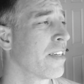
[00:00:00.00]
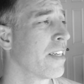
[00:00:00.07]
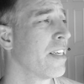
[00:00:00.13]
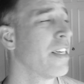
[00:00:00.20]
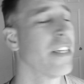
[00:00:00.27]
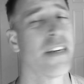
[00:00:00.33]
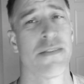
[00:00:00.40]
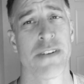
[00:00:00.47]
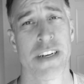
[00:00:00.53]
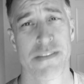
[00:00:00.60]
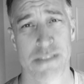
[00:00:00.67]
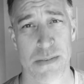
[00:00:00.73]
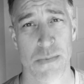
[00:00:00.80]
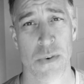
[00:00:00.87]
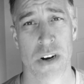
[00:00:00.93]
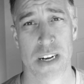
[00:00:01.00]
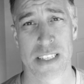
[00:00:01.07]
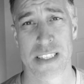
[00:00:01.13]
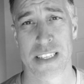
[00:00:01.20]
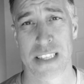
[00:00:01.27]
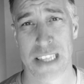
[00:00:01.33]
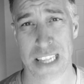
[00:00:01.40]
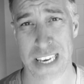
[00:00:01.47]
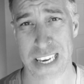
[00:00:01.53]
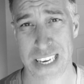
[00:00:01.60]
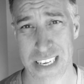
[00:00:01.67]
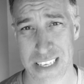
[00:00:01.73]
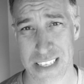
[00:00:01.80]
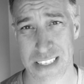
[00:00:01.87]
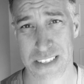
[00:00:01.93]
can hit it right from Watson
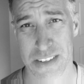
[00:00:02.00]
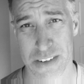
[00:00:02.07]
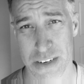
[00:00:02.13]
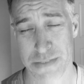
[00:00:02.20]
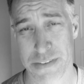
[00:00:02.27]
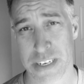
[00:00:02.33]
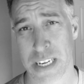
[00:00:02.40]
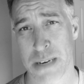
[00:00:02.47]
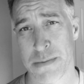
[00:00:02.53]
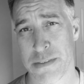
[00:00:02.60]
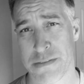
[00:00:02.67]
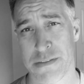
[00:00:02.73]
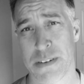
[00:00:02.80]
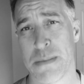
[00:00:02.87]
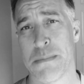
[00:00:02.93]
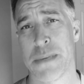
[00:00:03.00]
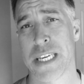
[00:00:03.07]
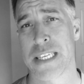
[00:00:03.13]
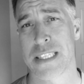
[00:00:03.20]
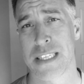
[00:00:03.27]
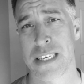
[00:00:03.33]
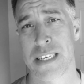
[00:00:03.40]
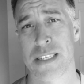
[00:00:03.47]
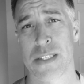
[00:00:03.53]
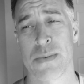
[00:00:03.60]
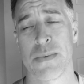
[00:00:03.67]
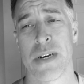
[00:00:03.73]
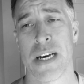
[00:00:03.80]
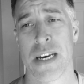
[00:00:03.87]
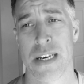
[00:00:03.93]
Lake. Or if you're coming from BC as
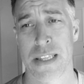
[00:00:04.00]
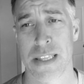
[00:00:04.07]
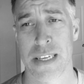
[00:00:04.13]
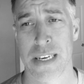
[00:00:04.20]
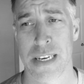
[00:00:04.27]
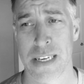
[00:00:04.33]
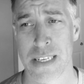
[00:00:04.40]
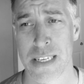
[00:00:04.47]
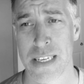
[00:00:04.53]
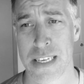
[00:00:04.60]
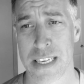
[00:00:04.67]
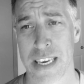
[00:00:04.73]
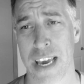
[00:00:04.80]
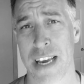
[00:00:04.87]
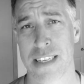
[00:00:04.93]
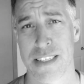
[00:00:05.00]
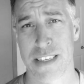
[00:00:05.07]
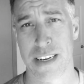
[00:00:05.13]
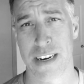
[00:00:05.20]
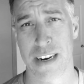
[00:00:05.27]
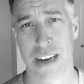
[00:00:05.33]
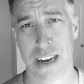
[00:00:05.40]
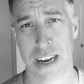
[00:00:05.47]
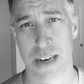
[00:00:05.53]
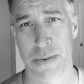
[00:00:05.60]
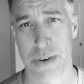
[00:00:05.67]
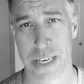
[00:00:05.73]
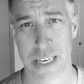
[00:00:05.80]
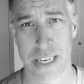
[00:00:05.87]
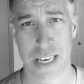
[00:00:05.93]
well, the Cassiar
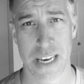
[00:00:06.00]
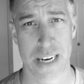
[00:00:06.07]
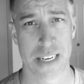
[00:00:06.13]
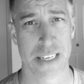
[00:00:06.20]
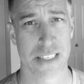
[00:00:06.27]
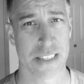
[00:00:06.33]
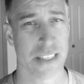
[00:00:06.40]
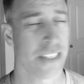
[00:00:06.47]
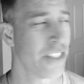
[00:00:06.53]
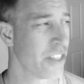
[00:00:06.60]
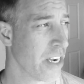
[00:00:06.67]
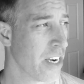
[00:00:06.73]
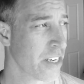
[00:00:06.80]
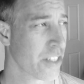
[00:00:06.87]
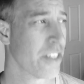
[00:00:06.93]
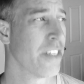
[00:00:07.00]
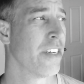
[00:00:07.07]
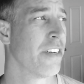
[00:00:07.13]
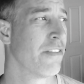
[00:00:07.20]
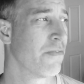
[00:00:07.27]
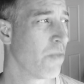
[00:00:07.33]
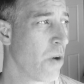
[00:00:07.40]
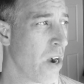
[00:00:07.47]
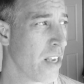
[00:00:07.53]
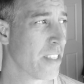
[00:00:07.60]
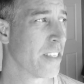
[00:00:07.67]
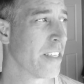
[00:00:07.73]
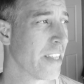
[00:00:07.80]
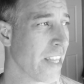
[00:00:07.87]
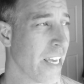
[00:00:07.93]
Highway, it kind of is the junction of
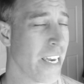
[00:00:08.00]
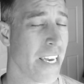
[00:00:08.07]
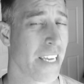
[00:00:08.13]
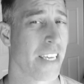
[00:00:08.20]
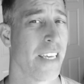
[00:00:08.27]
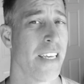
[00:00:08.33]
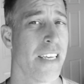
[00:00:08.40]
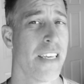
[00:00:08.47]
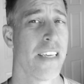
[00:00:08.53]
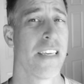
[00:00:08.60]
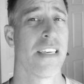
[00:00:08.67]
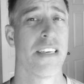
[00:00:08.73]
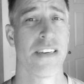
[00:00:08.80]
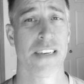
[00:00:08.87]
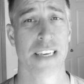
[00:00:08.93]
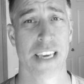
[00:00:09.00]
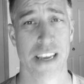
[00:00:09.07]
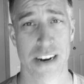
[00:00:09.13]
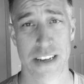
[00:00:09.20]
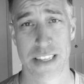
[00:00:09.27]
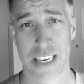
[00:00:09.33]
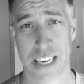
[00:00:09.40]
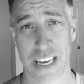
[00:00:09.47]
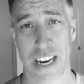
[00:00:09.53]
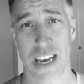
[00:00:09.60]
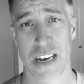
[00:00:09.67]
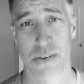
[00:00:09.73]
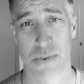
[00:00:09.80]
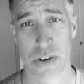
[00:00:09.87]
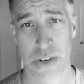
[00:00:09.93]
Watson Lake. You can get on the
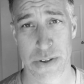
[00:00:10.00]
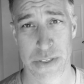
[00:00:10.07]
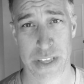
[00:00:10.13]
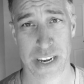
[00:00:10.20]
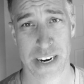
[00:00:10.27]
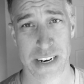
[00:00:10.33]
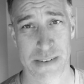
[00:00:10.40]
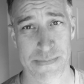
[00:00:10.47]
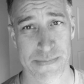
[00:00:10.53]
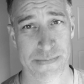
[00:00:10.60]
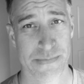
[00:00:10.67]
canal road there.